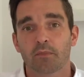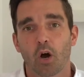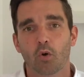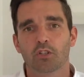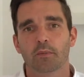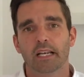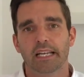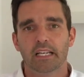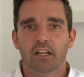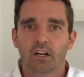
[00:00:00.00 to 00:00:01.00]

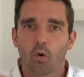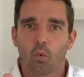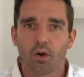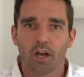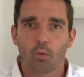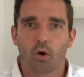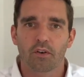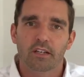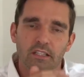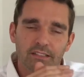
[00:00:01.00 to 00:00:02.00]
Ultimately, what I
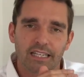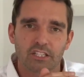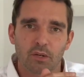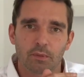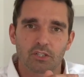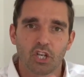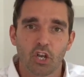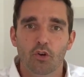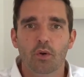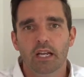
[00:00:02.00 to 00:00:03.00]
want, stage number
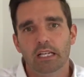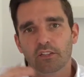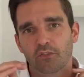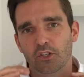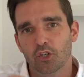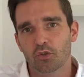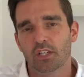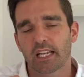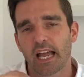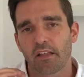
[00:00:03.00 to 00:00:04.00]
two, is for you
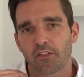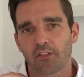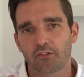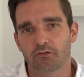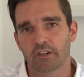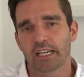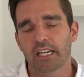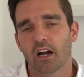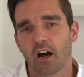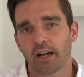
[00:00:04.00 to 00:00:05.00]
to get
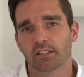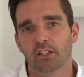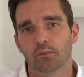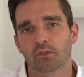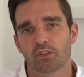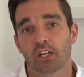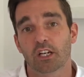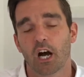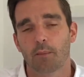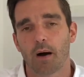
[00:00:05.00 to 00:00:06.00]
three items that
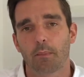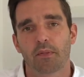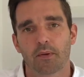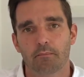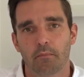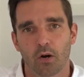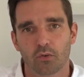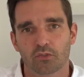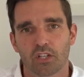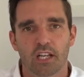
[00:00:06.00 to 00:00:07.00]
come up the
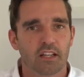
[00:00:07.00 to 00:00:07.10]
most.